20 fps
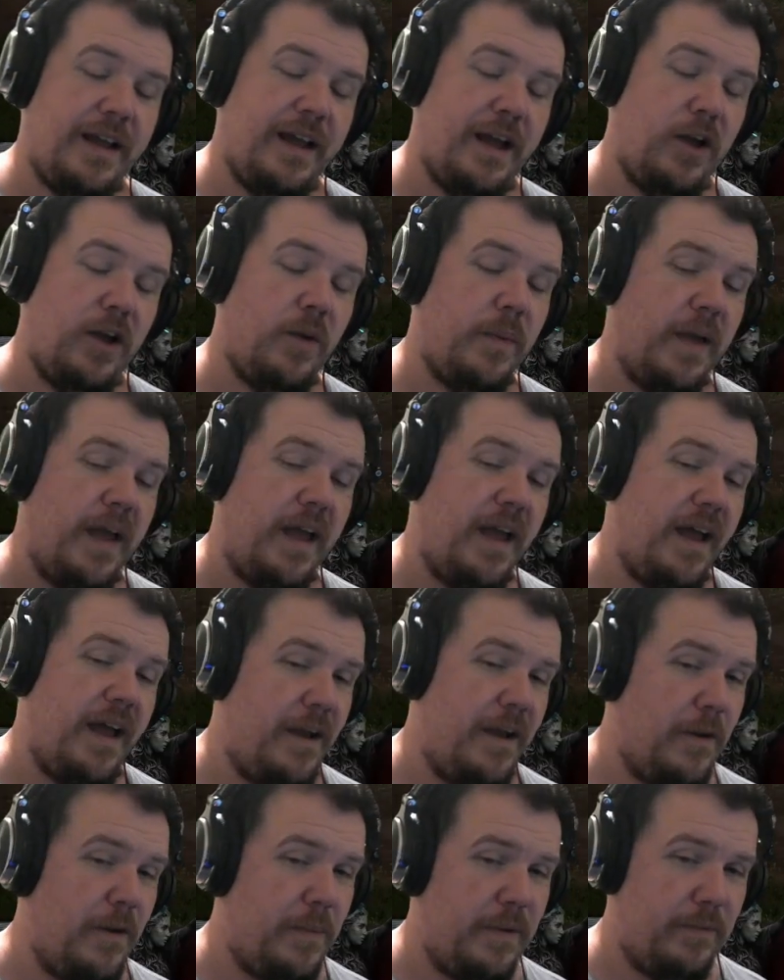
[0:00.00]
I
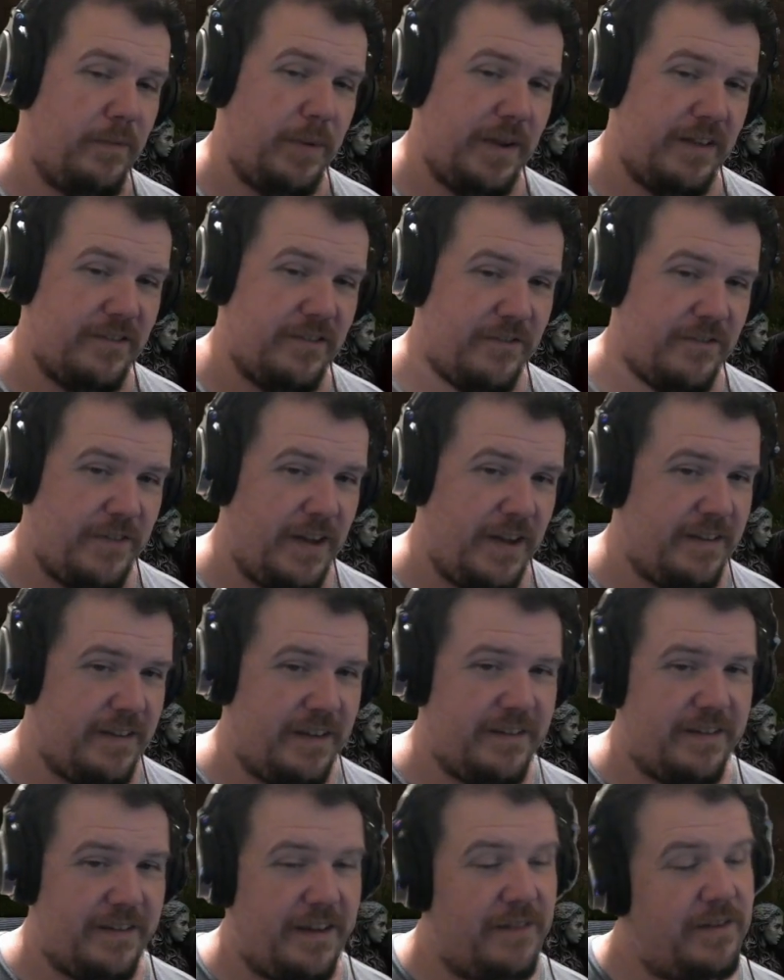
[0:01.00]
hope everybody has a
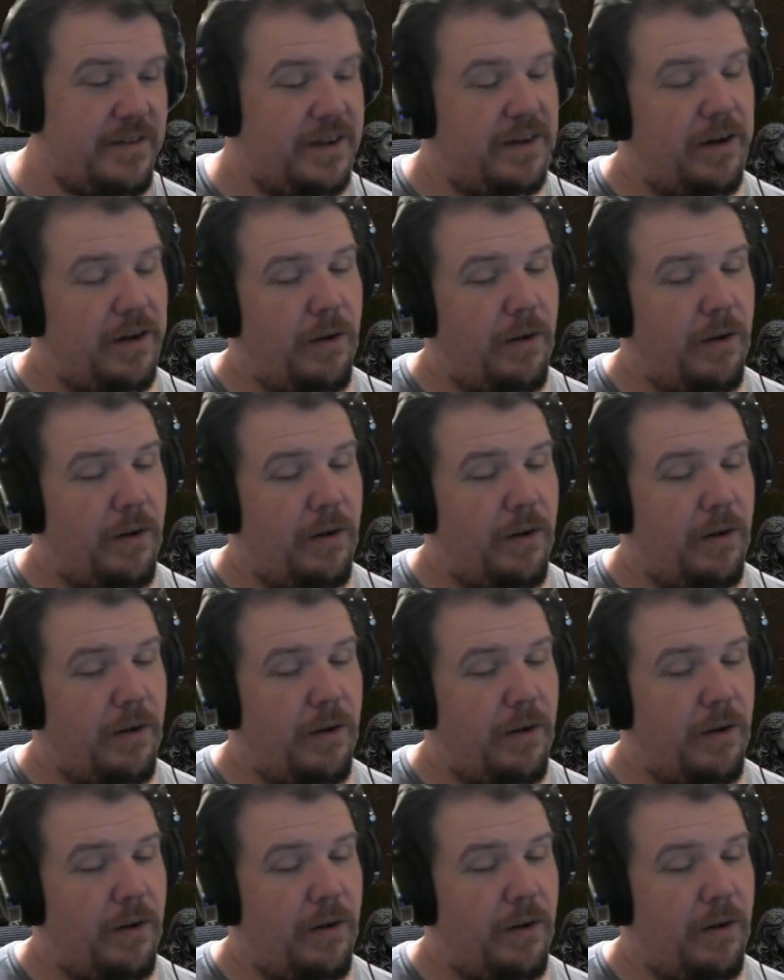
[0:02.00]
fantastic evening,